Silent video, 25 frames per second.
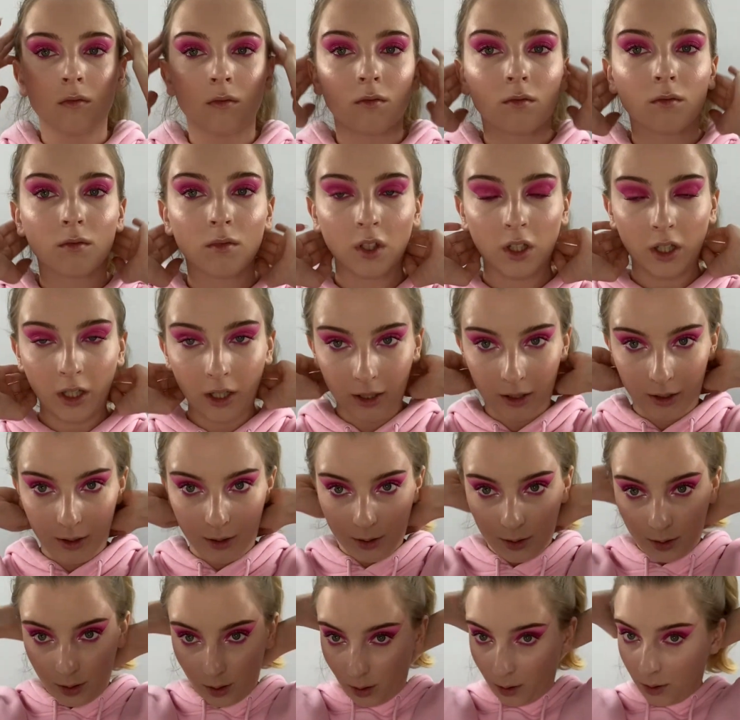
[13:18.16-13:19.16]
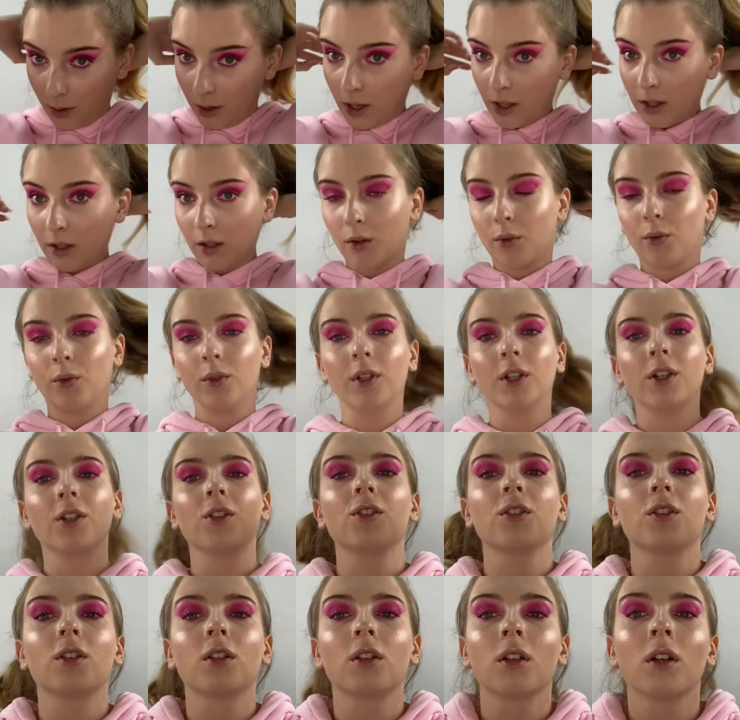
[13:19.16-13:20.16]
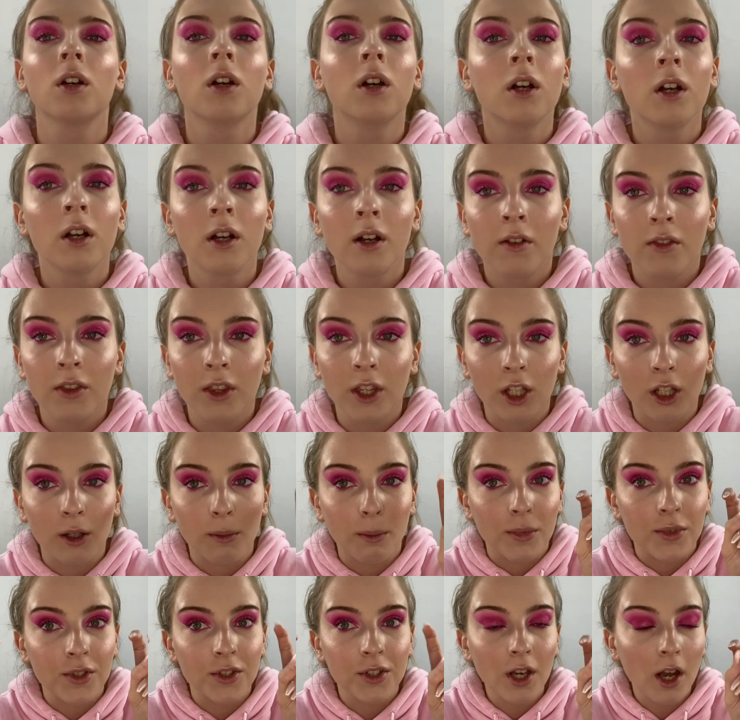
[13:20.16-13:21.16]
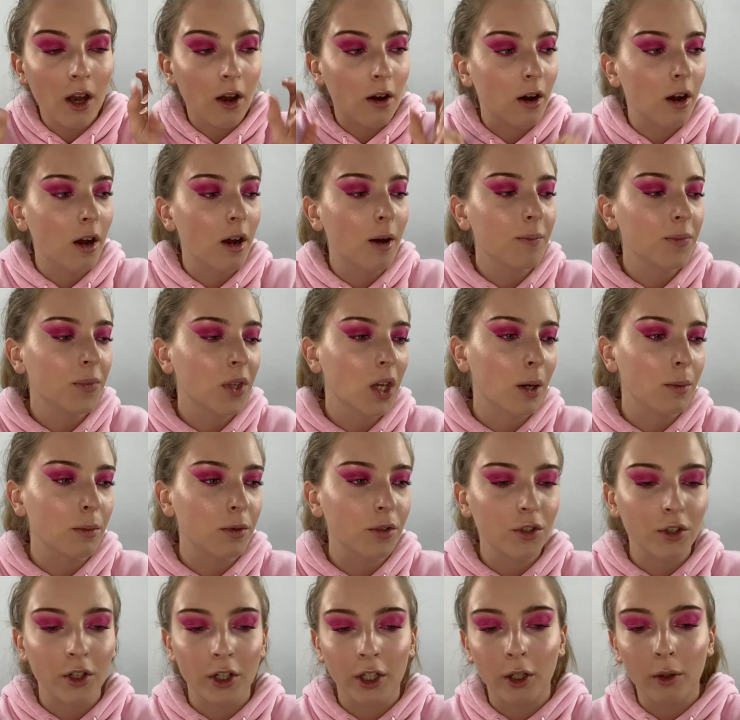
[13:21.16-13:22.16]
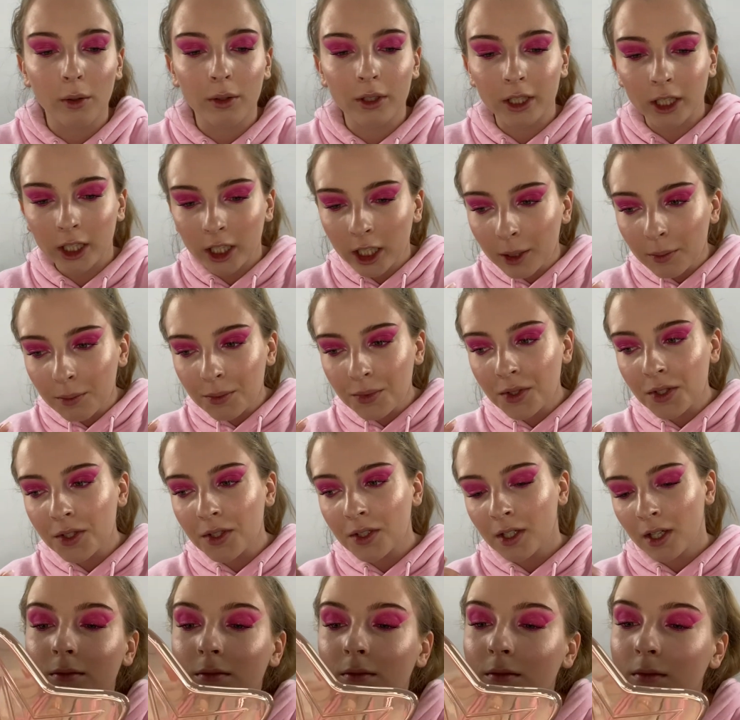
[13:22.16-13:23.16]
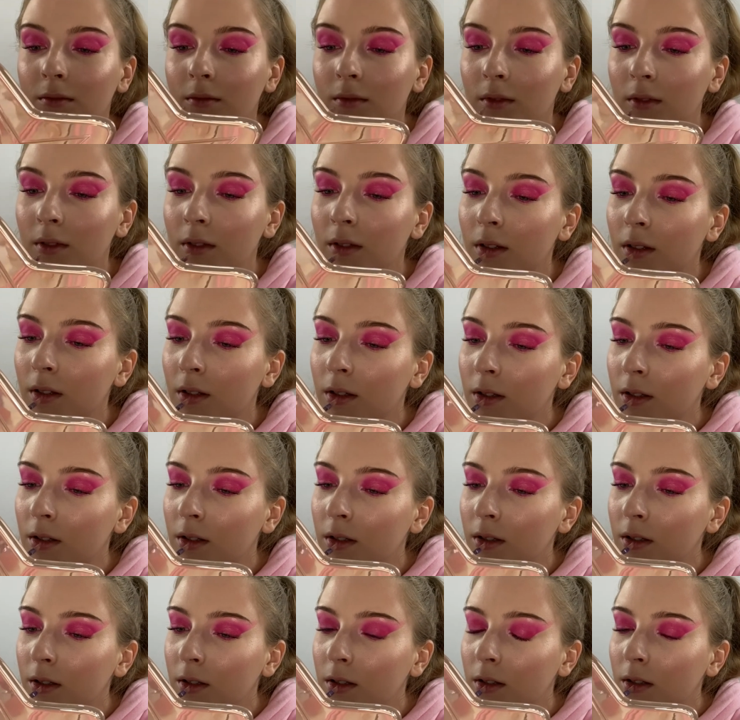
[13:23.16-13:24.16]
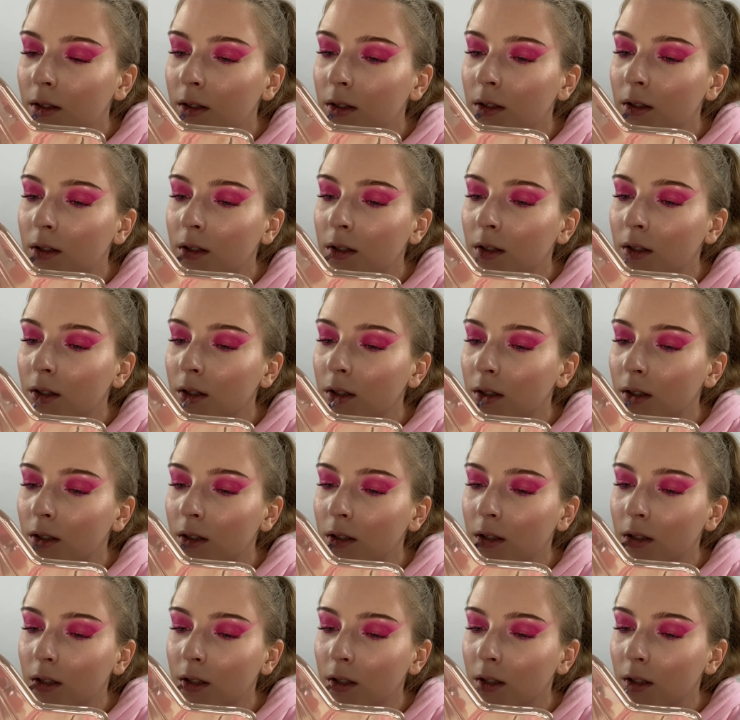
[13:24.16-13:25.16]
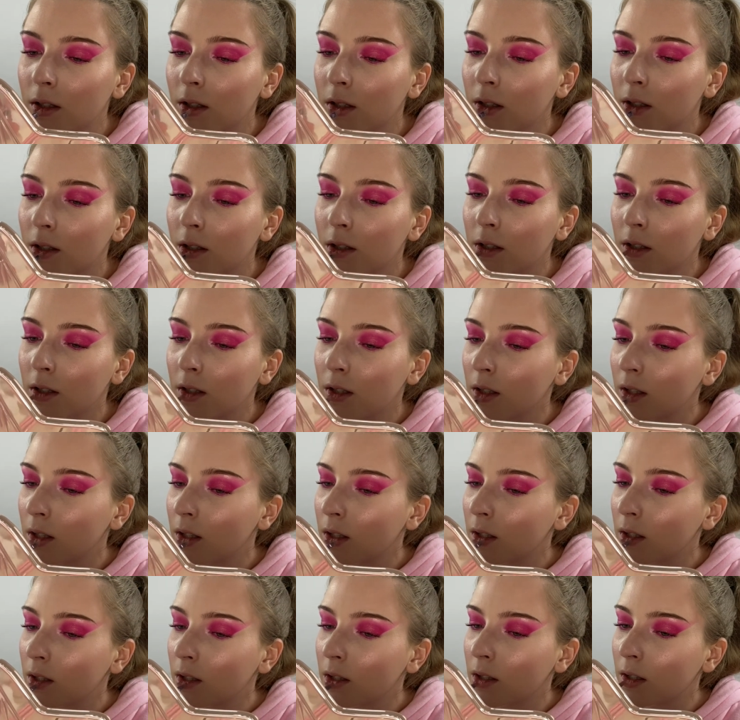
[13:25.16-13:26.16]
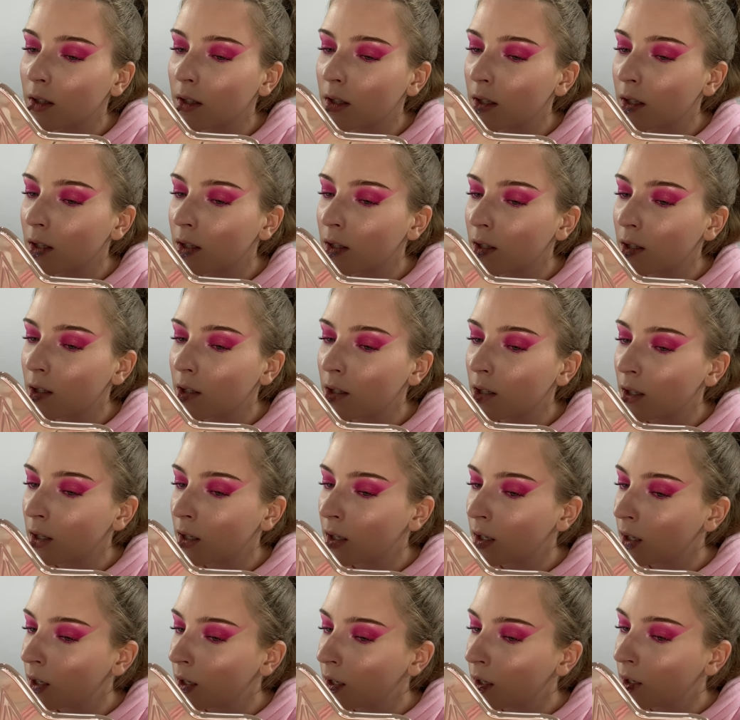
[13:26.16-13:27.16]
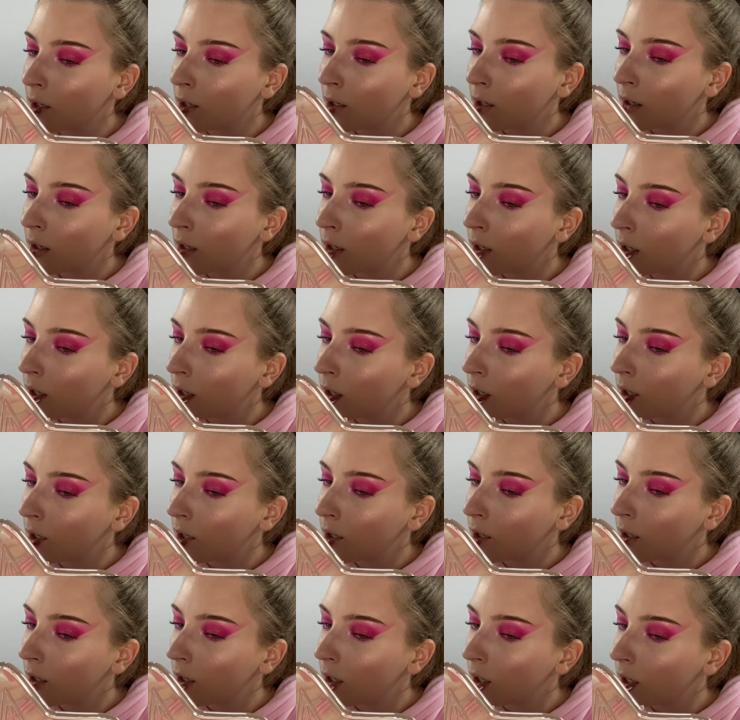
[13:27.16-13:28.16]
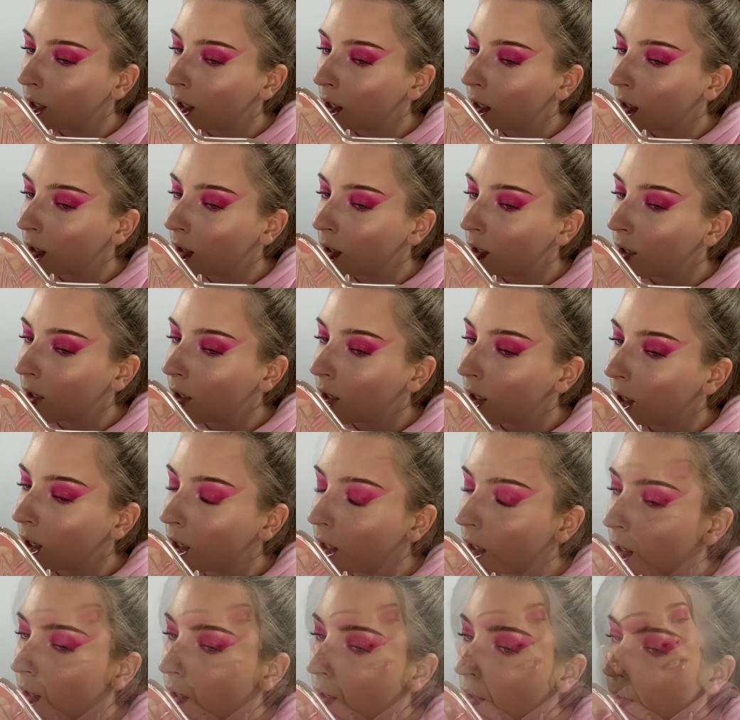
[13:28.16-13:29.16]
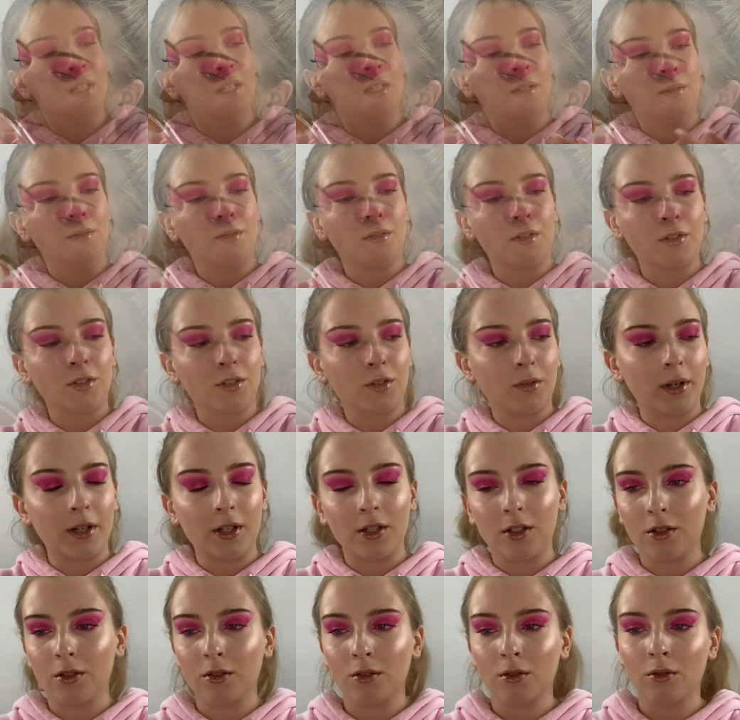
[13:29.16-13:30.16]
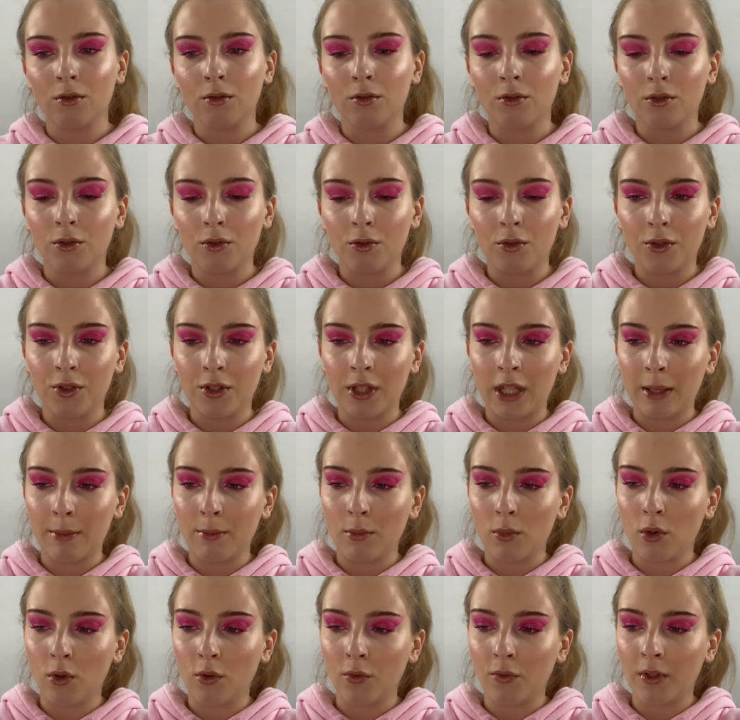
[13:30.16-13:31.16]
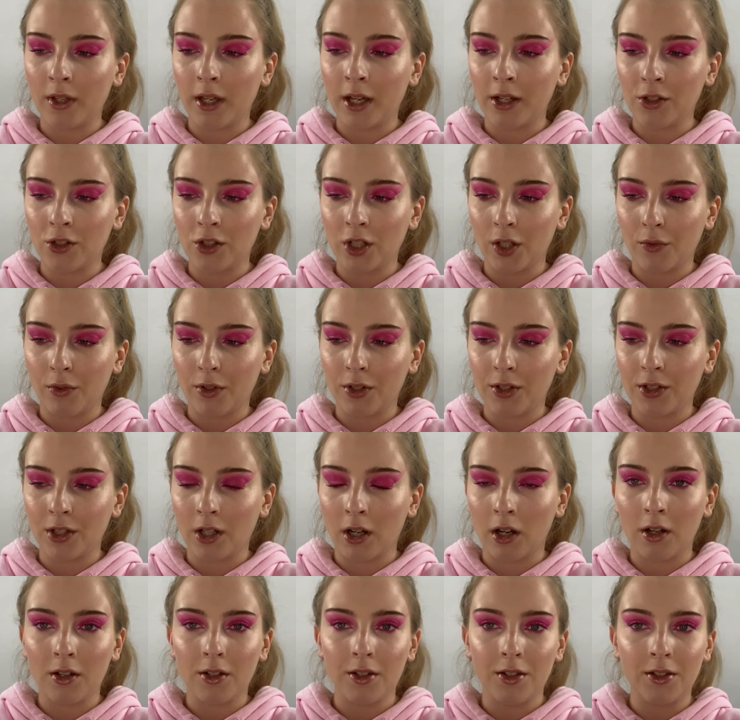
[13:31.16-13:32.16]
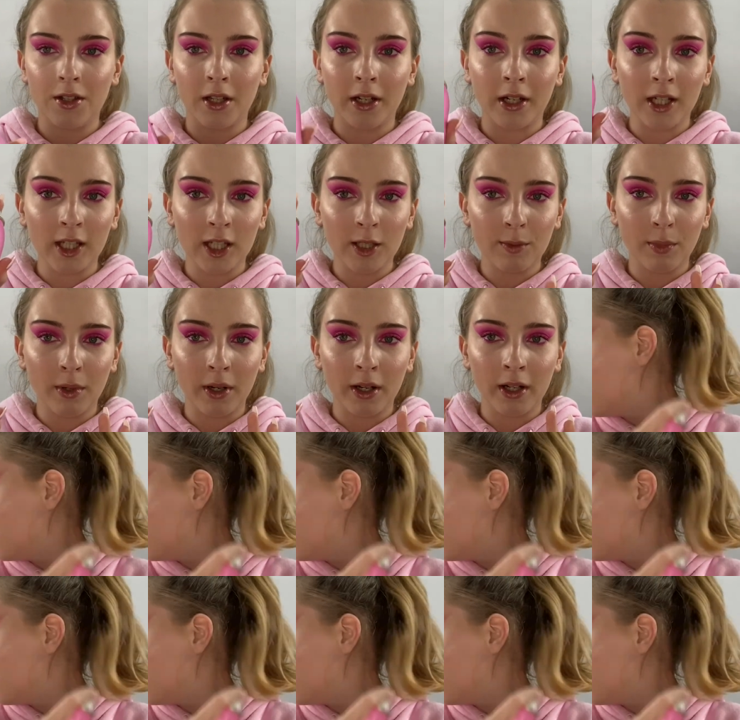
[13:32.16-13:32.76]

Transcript: Okay, so now that I've finished the mascara, I'm just going to go with the lips. To finish off the look, I'm using the gloss called Body Count, and I'm applying that with a brush. Just going to use the Morphe X Jeffree Star setting spray.